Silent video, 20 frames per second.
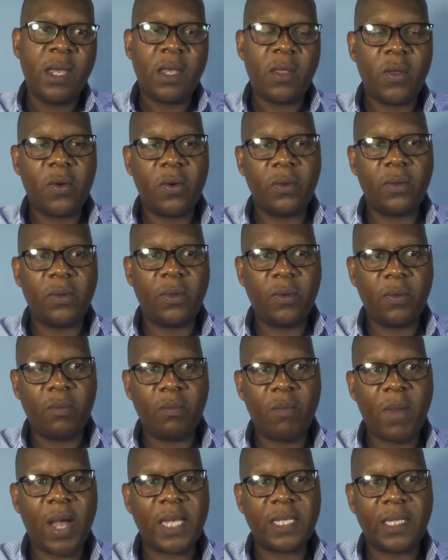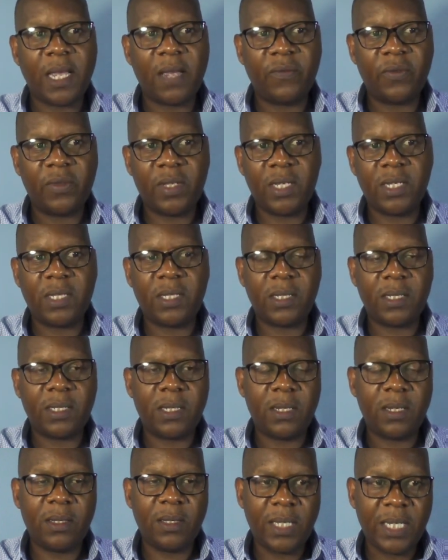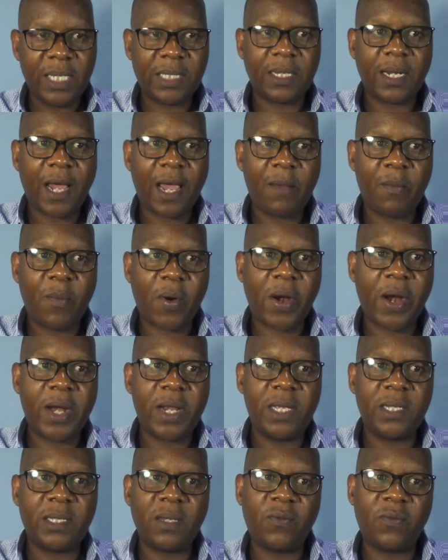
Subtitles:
You must have these libraries.